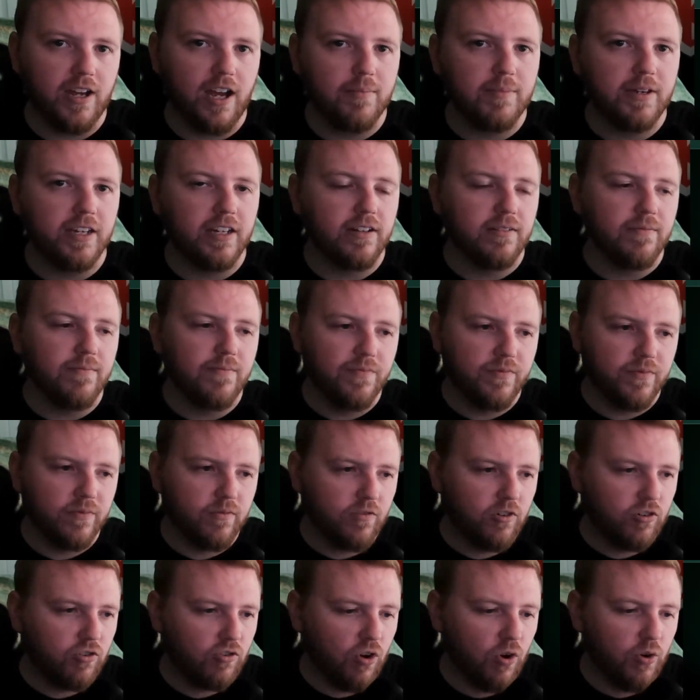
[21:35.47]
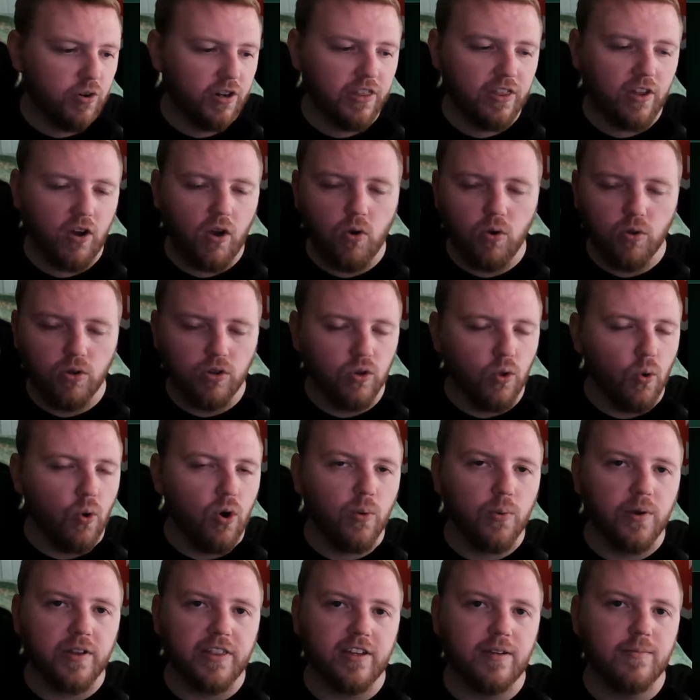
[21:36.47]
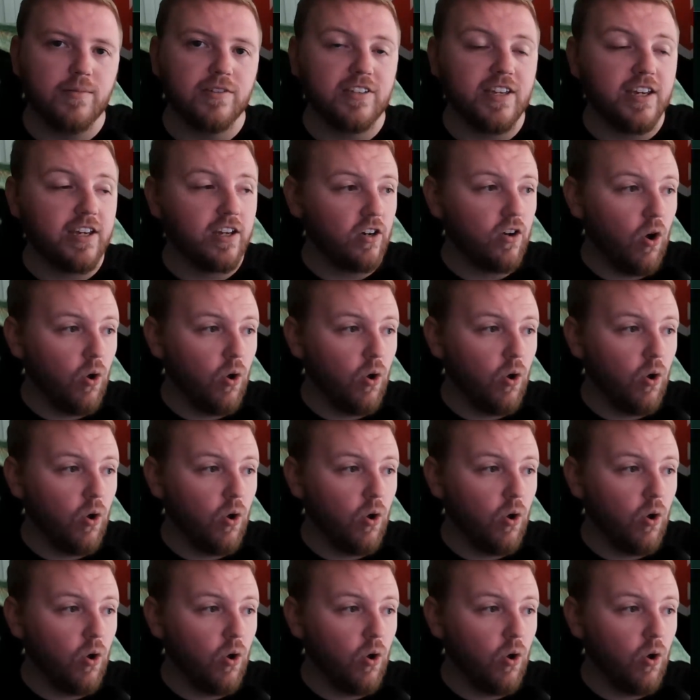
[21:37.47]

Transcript: I mean, Crota, the whole lore with him is he could